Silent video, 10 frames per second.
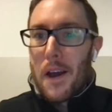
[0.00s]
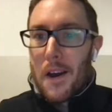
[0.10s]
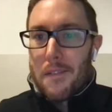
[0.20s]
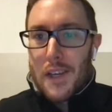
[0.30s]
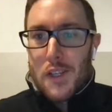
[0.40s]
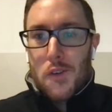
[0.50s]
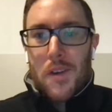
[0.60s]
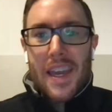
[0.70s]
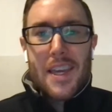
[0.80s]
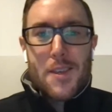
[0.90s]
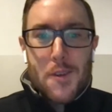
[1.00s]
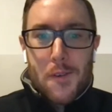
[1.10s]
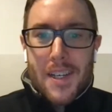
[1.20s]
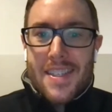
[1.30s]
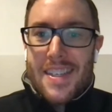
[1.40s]
of issuing a
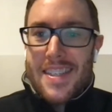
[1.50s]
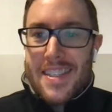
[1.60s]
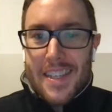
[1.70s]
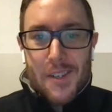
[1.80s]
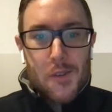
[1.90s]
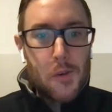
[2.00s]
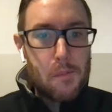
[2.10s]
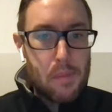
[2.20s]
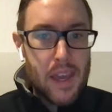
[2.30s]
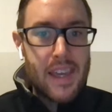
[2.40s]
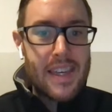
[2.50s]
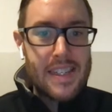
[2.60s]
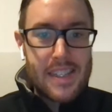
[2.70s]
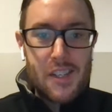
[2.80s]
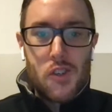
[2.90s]
US central bank
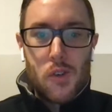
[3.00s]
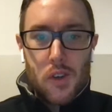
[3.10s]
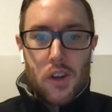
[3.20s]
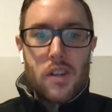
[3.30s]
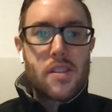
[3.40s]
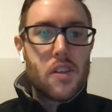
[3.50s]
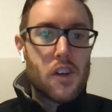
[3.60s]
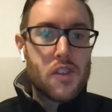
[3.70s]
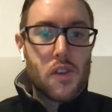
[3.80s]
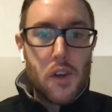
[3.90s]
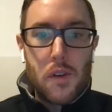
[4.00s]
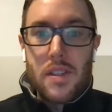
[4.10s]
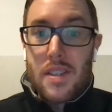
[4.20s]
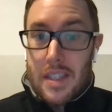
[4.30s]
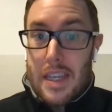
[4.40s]
digital currency, also known
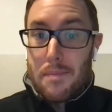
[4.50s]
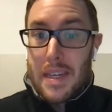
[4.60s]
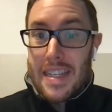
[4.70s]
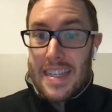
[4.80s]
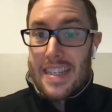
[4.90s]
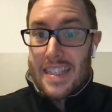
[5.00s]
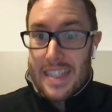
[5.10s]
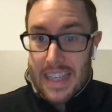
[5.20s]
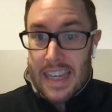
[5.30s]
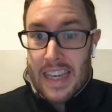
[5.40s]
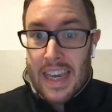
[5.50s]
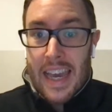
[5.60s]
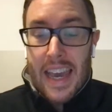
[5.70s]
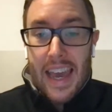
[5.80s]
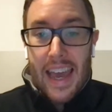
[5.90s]
as CBDC,
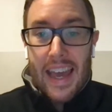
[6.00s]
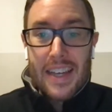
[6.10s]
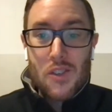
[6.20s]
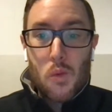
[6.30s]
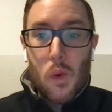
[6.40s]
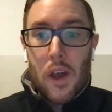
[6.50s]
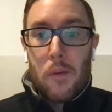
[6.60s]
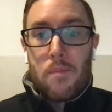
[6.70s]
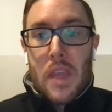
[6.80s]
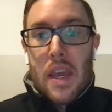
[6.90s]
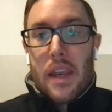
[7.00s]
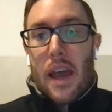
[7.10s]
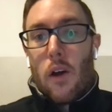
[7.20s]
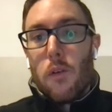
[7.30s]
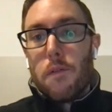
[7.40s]
as well.
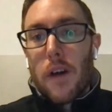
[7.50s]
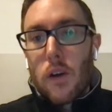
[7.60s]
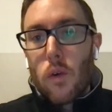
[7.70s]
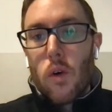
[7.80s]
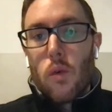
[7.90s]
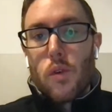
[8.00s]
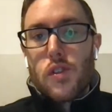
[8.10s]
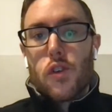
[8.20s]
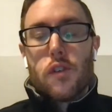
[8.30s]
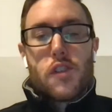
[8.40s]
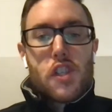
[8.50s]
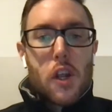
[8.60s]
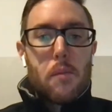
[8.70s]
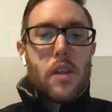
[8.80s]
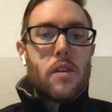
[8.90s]
Now, Federal Reserve
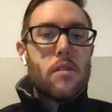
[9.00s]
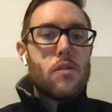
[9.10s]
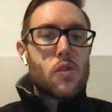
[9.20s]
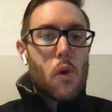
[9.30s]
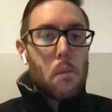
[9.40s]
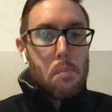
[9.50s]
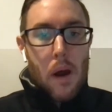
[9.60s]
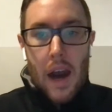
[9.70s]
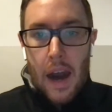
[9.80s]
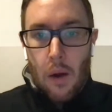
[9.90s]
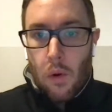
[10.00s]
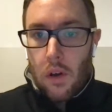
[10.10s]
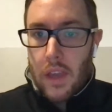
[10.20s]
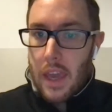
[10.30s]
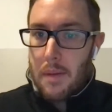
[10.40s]
Chairman Jerome
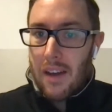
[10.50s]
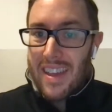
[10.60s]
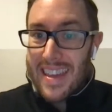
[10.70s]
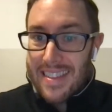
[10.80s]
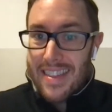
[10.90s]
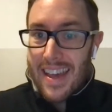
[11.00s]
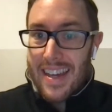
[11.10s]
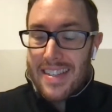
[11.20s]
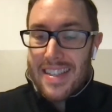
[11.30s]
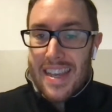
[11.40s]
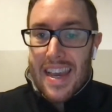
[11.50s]
Powell came out in that